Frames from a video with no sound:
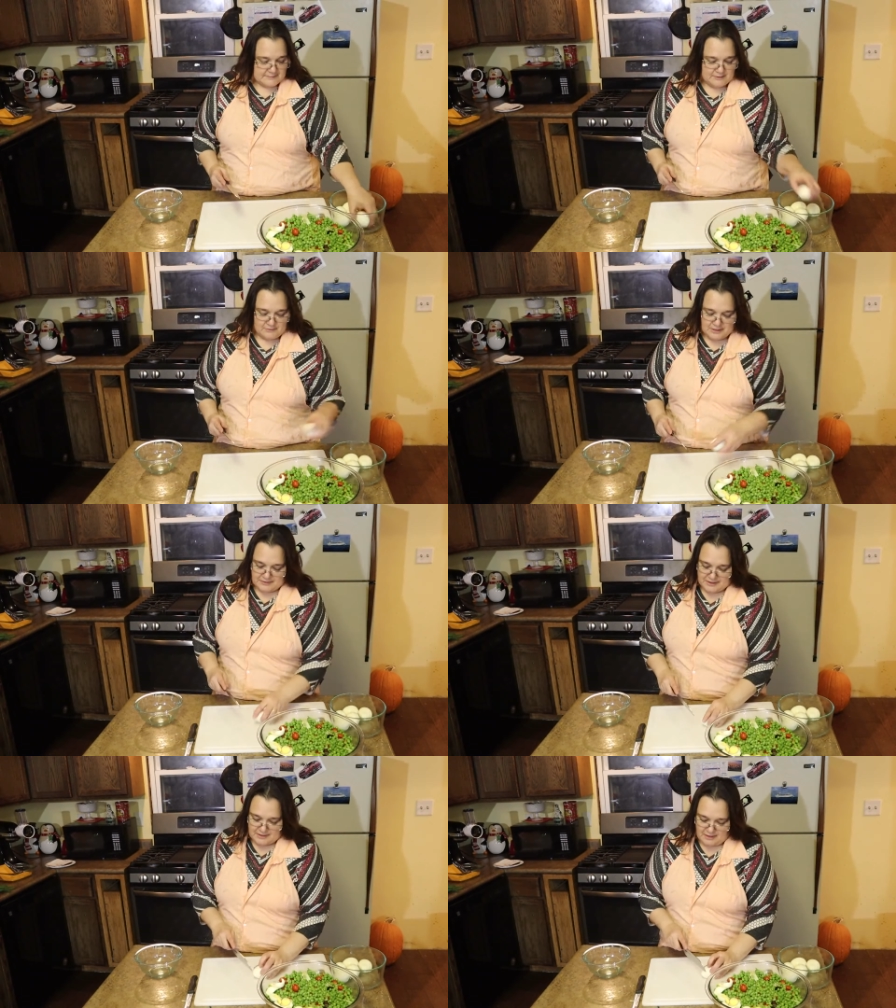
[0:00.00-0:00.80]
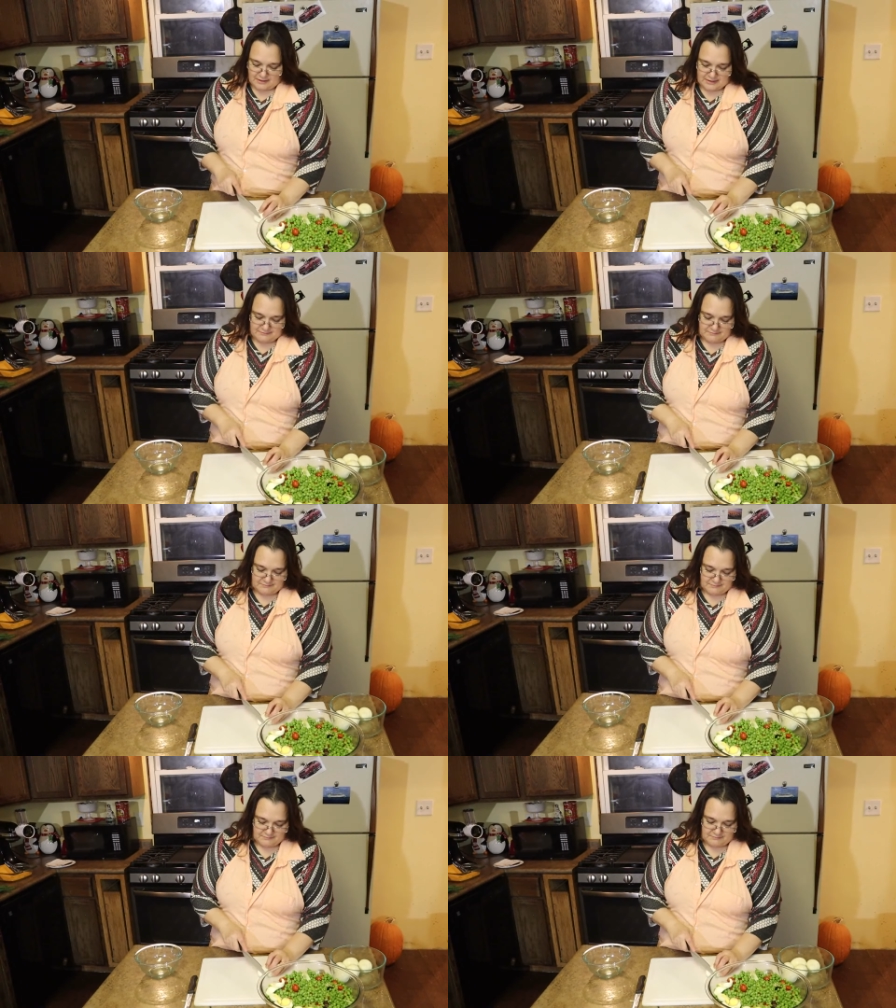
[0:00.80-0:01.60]
We'll cut these all up.
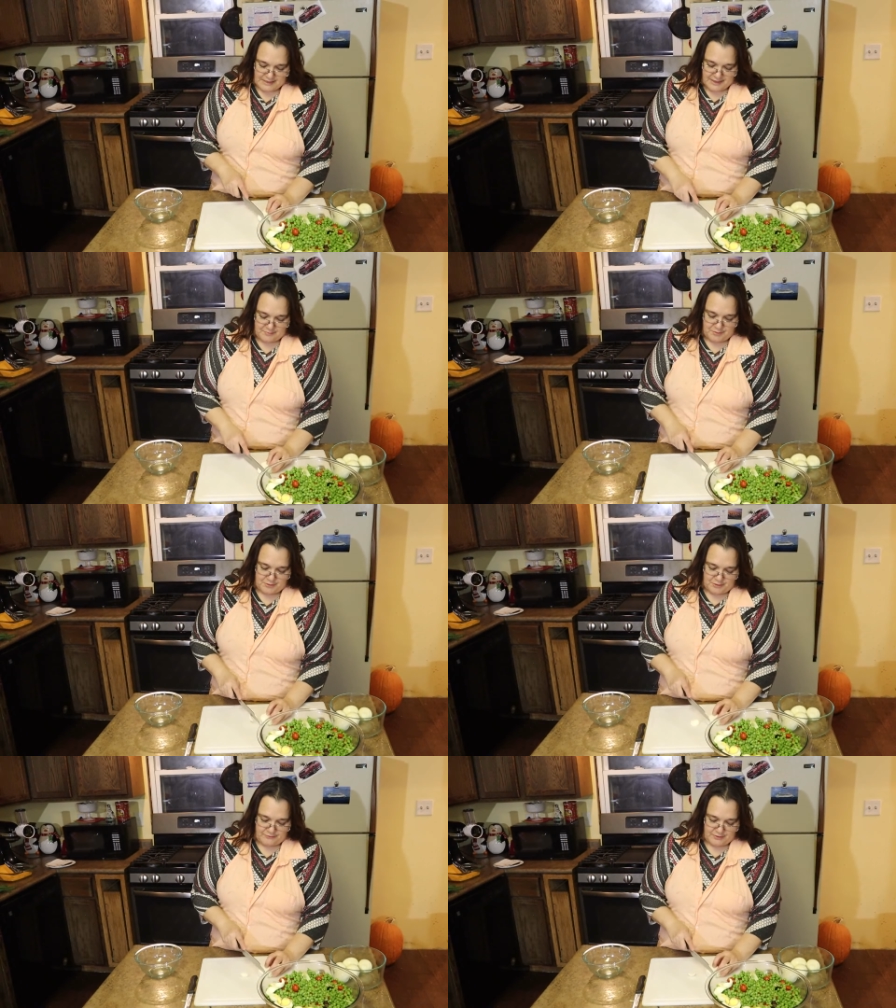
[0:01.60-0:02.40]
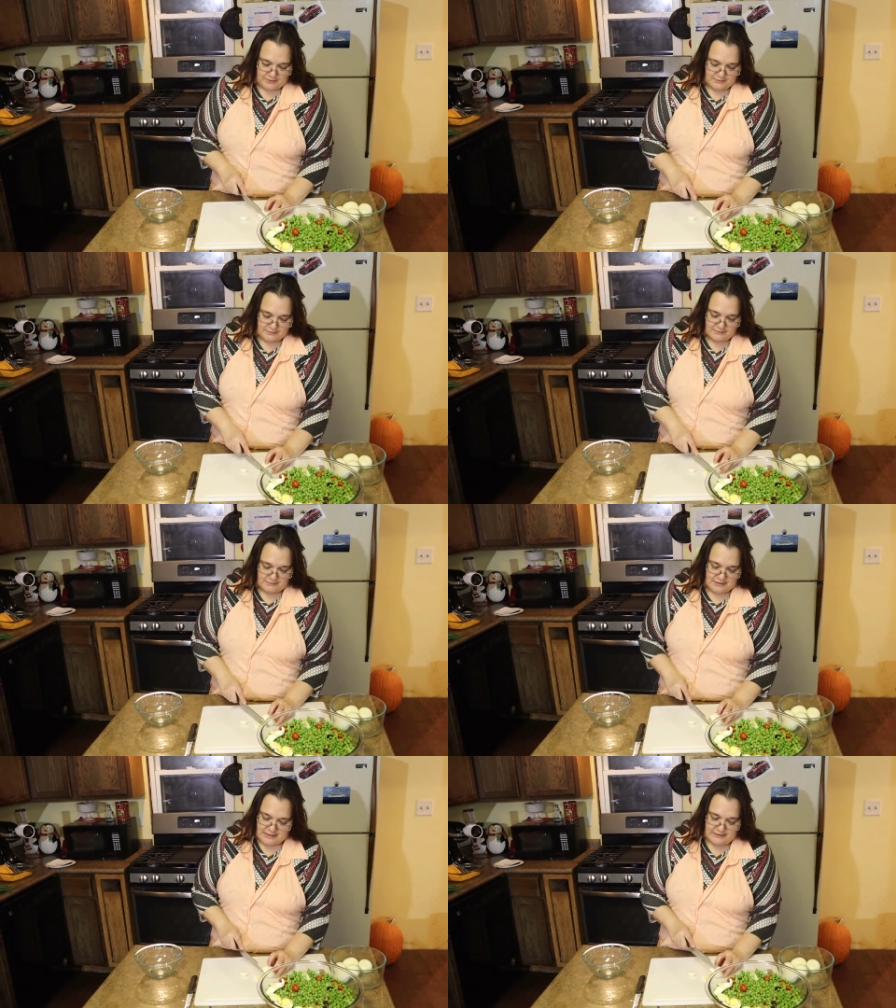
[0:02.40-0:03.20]
Make it beautiful.
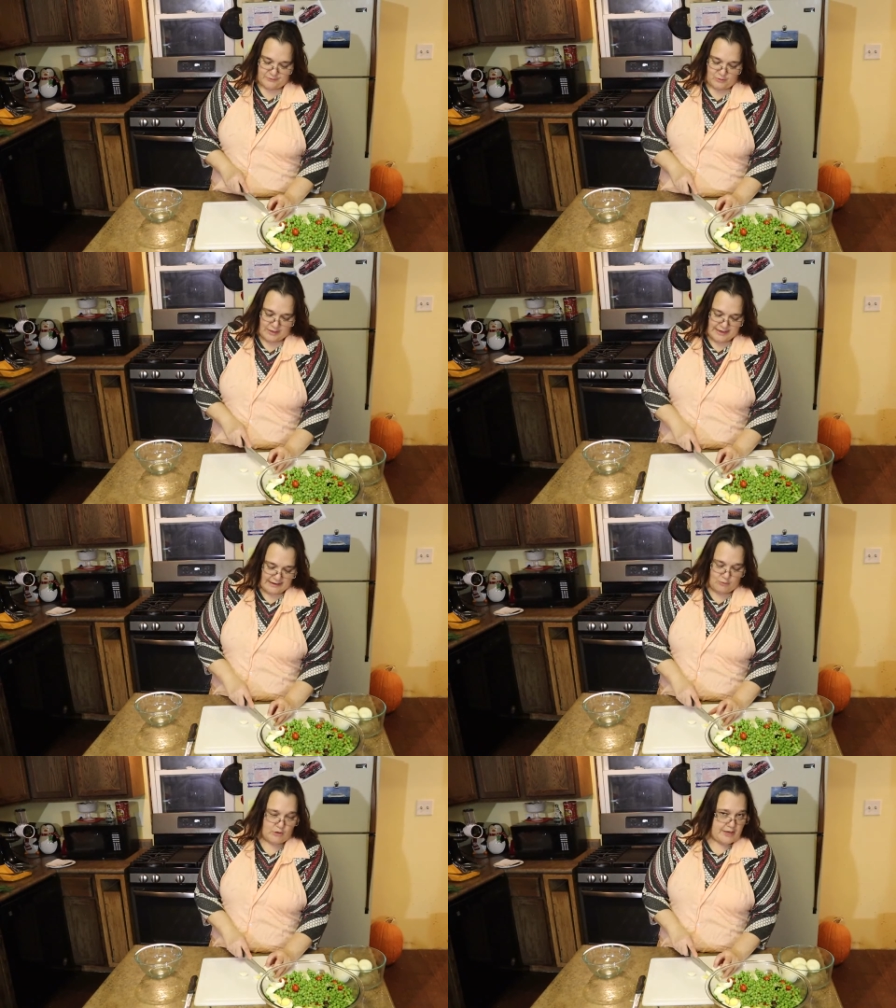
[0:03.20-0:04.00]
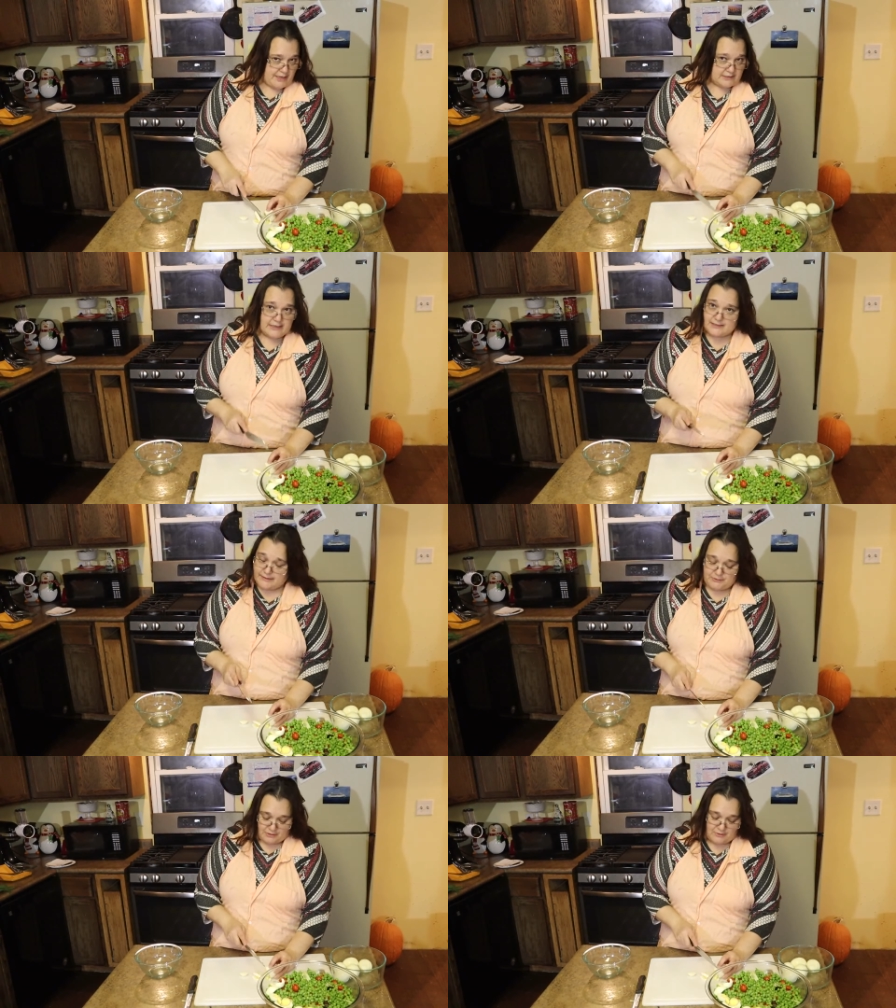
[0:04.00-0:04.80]
And if you want to add more eggs, it's
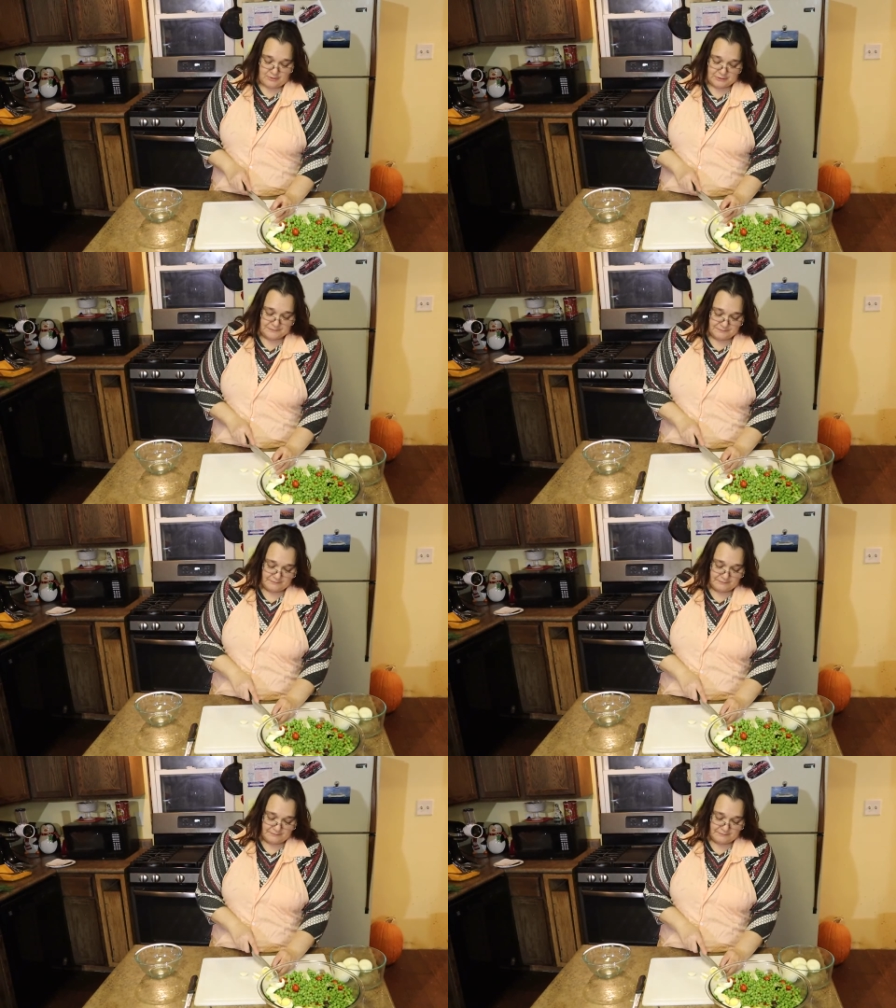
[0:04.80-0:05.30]
up to you.